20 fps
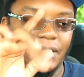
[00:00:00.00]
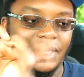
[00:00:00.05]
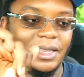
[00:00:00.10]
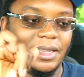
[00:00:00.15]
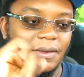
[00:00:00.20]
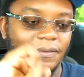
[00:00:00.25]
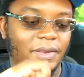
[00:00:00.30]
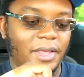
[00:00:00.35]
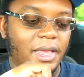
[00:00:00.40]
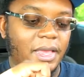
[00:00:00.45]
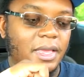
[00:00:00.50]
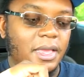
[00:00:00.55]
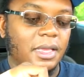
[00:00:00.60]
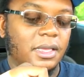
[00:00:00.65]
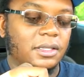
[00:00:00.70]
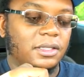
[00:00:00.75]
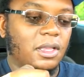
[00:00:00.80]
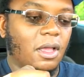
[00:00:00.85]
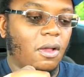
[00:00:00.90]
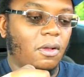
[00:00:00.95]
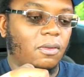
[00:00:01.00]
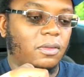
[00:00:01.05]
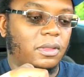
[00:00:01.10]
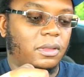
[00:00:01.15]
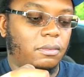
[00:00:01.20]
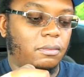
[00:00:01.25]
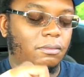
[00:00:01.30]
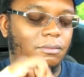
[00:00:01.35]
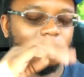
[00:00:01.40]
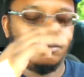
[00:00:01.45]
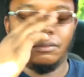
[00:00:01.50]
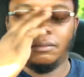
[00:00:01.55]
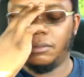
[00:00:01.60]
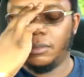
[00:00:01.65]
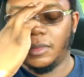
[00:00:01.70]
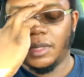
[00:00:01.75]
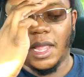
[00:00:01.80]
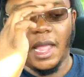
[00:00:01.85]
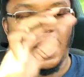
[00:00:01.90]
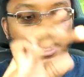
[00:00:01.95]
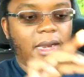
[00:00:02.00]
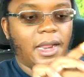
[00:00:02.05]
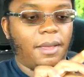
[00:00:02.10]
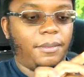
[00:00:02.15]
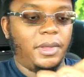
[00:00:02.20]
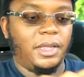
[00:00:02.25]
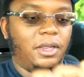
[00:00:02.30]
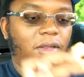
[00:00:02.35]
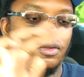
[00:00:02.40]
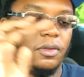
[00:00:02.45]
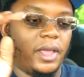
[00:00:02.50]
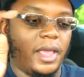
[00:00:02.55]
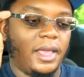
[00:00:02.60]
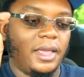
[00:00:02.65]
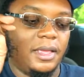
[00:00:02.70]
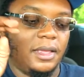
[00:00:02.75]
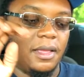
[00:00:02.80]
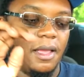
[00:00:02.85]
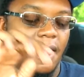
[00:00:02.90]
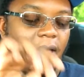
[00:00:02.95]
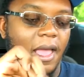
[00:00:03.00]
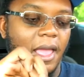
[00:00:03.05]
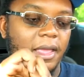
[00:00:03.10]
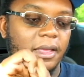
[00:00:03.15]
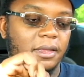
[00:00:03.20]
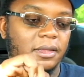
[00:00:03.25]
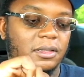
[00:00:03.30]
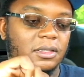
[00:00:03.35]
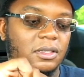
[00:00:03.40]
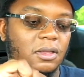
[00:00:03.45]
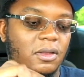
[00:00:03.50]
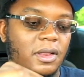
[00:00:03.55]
enough of that. So, I did not mean to do that. All right, so